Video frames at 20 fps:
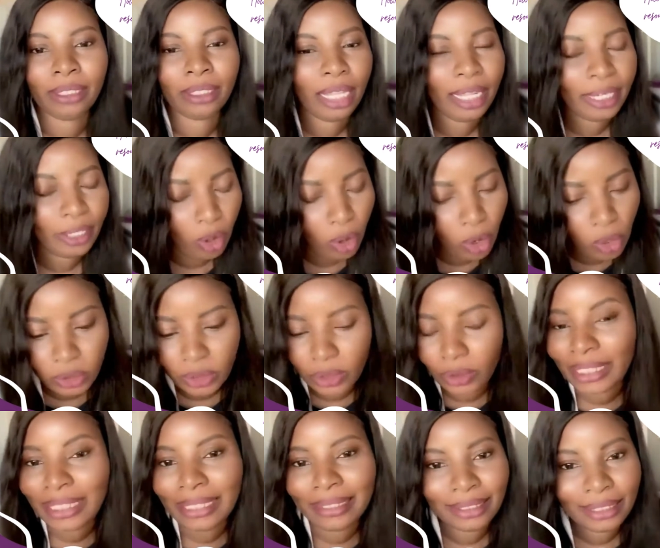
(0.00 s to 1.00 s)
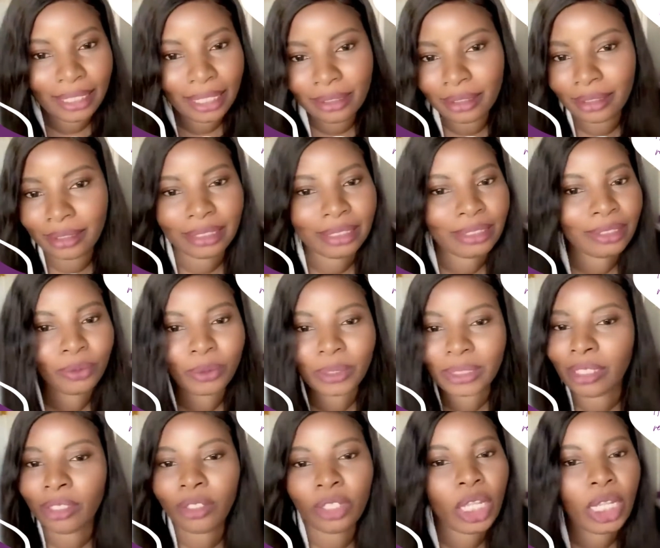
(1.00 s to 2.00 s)
And also internally, there was
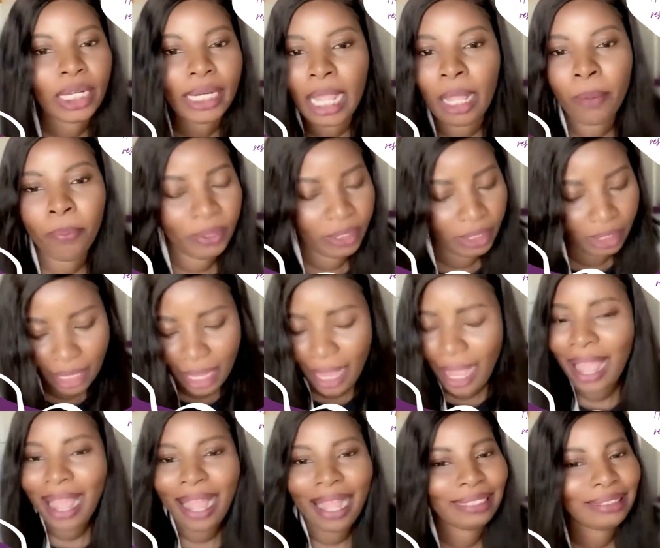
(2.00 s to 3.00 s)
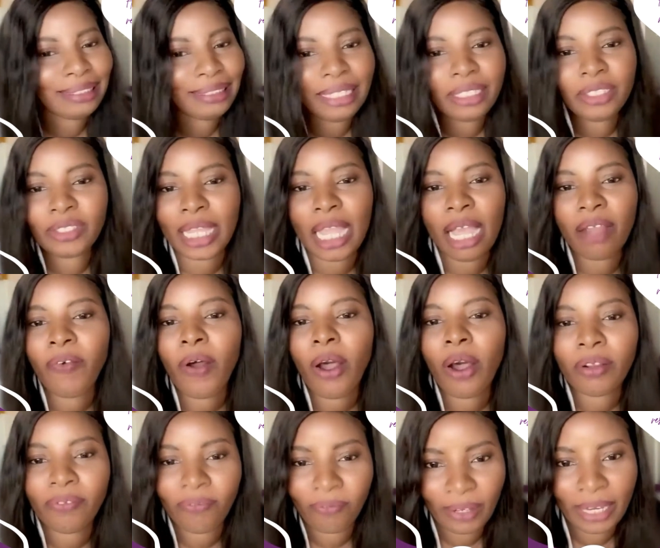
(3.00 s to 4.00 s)
a lot happening. I started to have
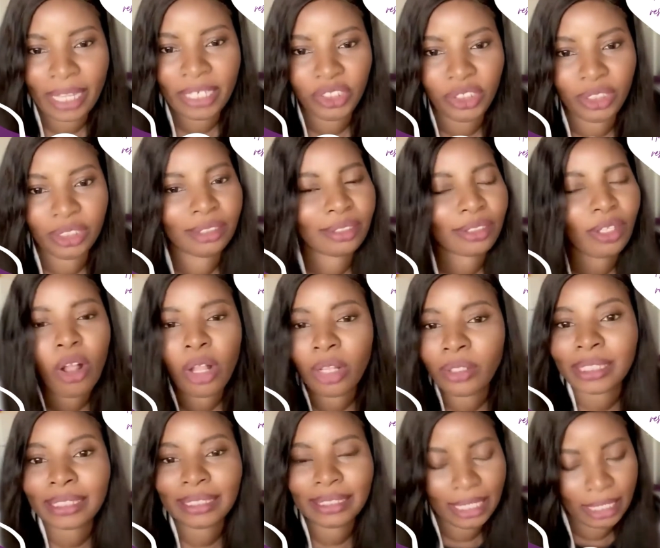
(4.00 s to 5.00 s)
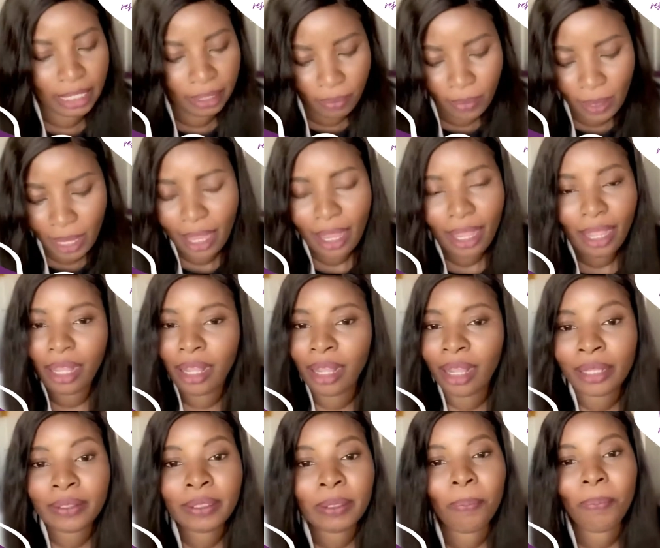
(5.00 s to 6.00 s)
hot flashes all the time.
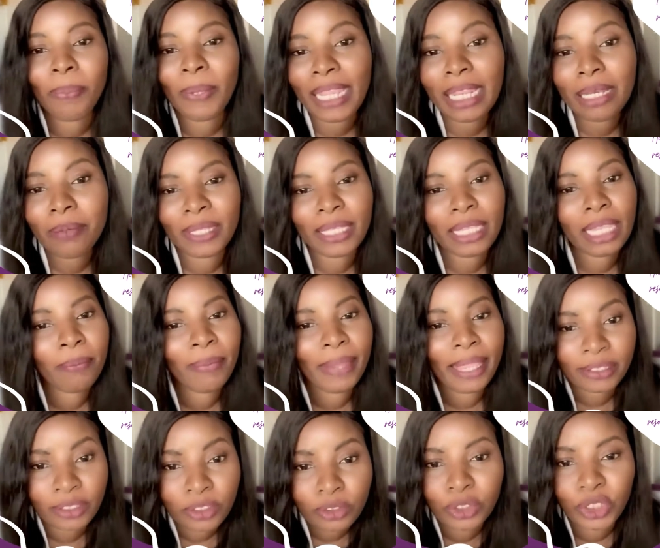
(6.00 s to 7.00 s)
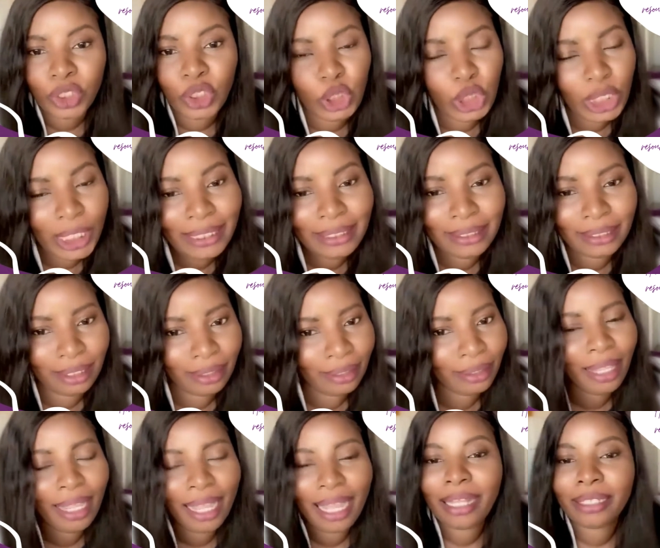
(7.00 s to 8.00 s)
The pain became excruciating.
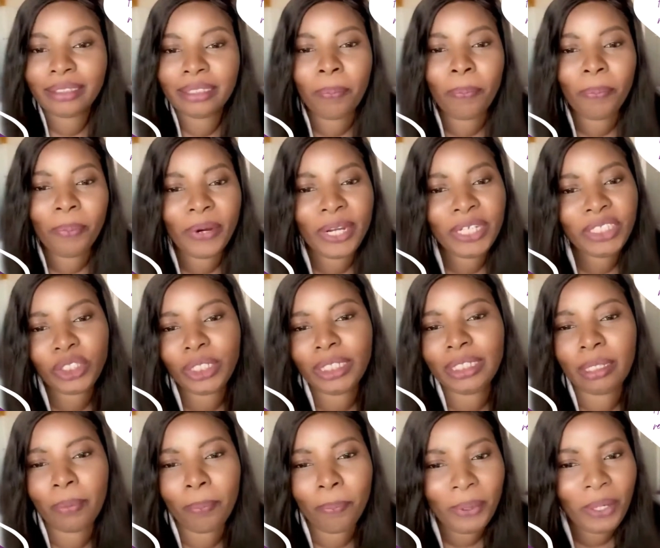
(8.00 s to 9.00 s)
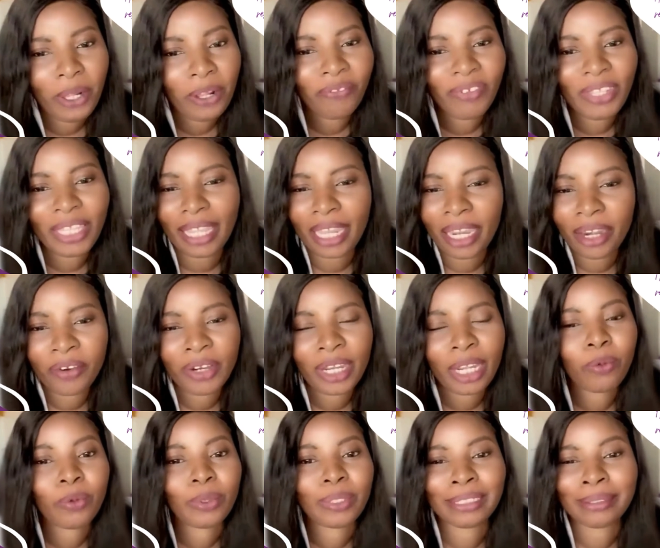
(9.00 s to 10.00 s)
The pressure in the pelvic area
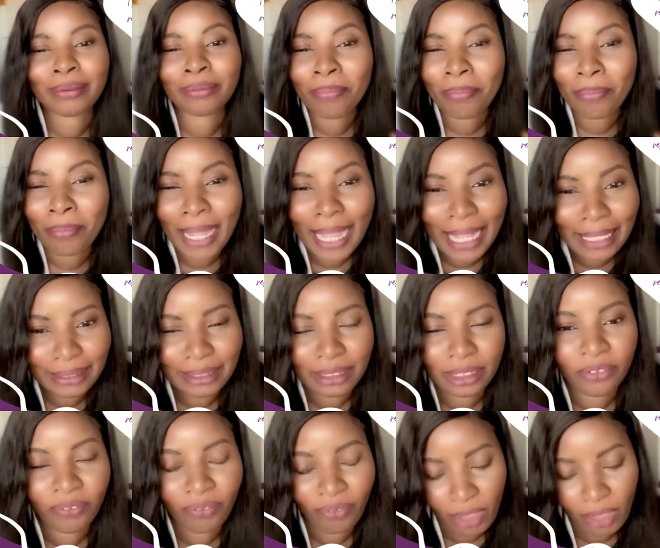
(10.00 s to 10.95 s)
was massive.